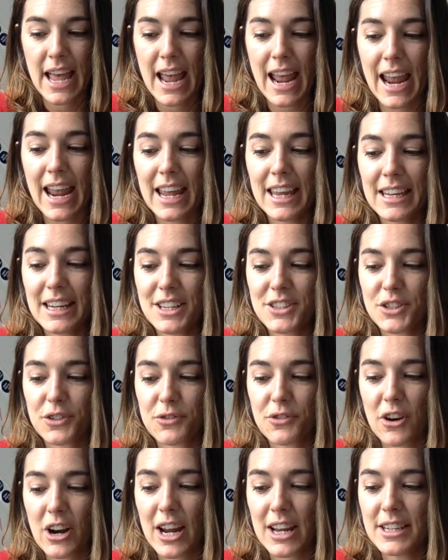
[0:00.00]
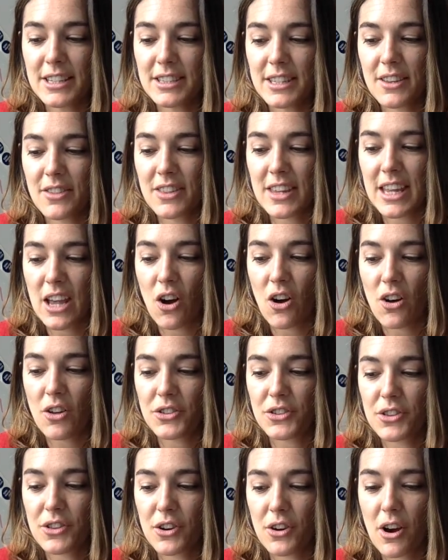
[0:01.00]
And it's a phrase the
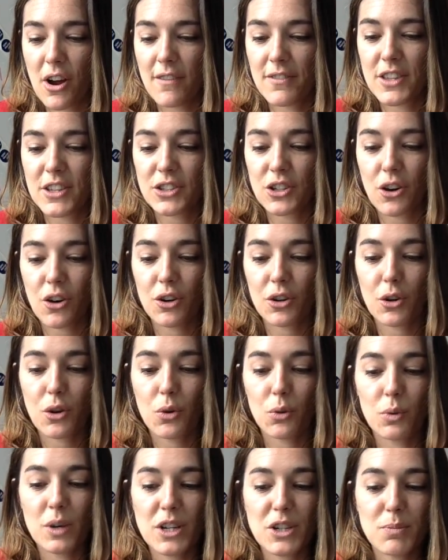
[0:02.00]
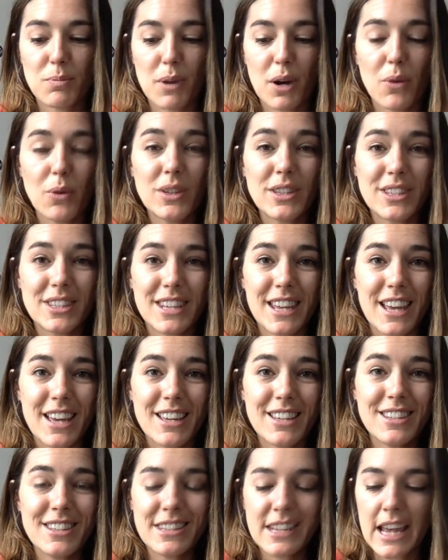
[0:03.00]
author of this article, Rich Bowen,
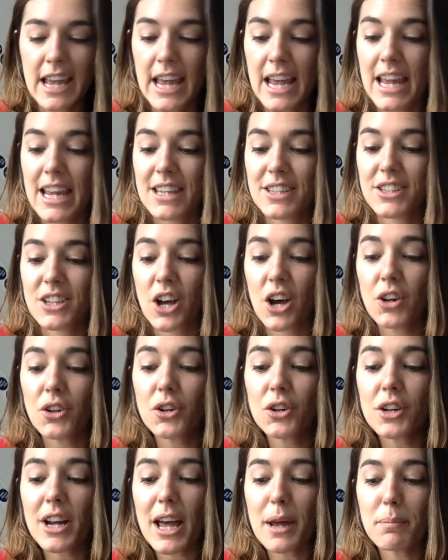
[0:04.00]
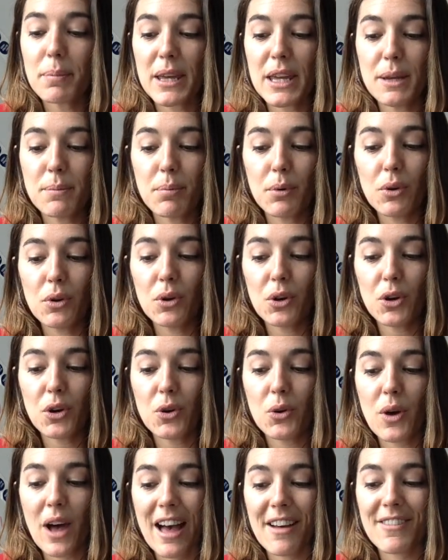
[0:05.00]
says is uttered at people
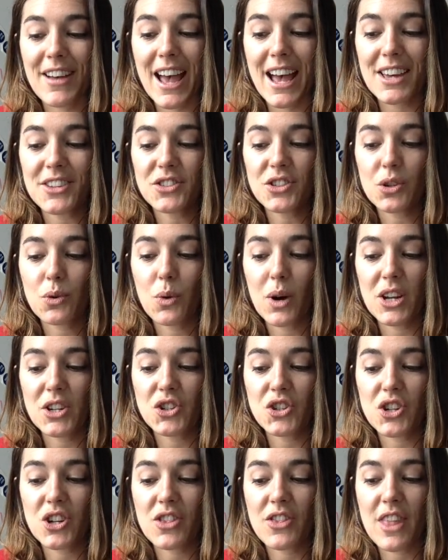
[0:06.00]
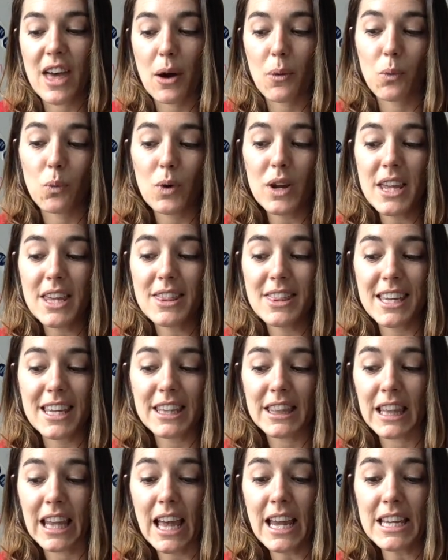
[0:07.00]
who have asked a question that we, the
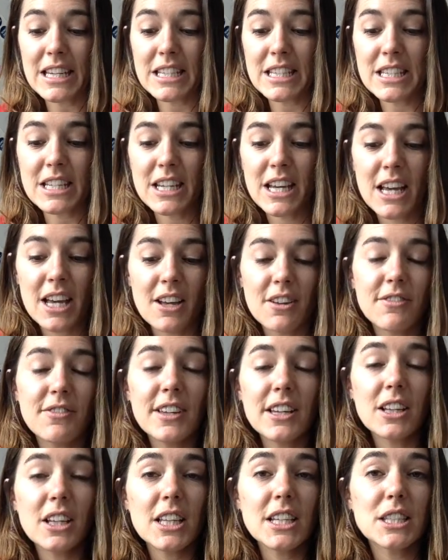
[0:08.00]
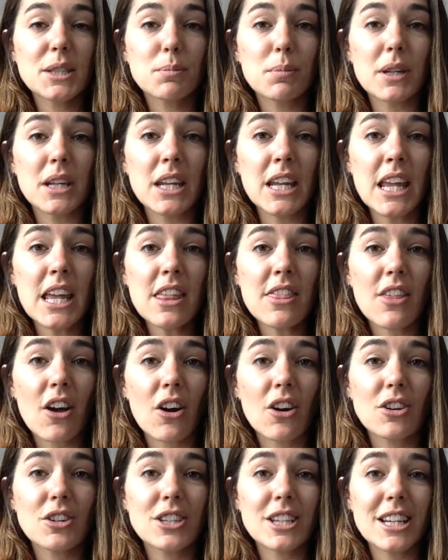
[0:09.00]
enlightened, feel is beneath
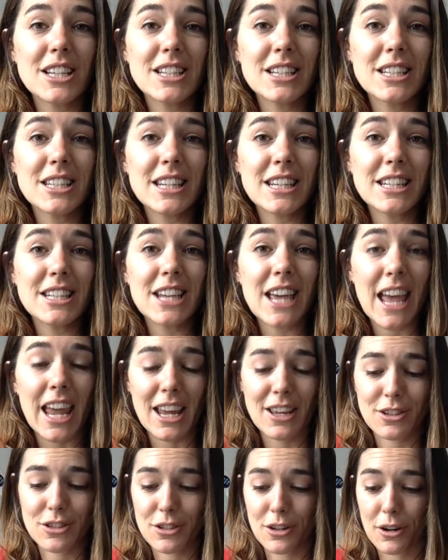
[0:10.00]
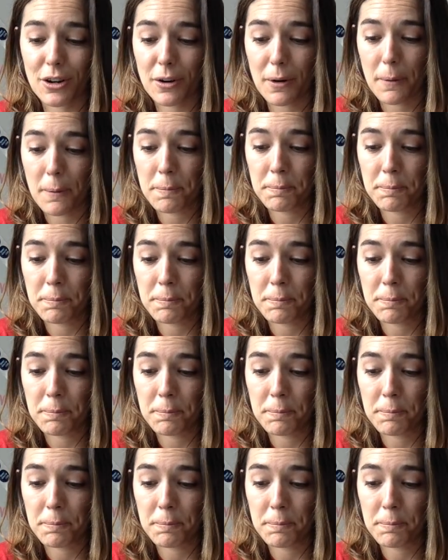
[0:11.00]
our dignity to answer.